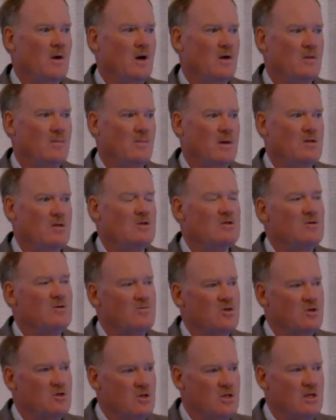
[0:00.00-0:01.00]
on the basis of
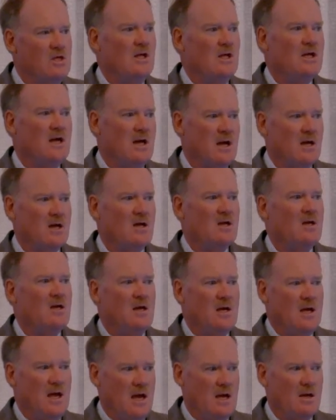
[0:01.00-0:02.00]
just celiac
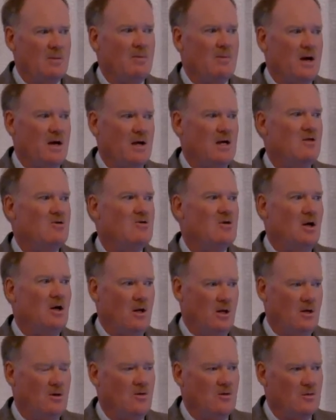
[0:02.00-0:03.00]
antibodies
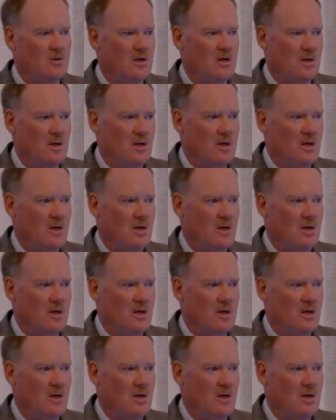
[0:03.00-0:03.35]
alone.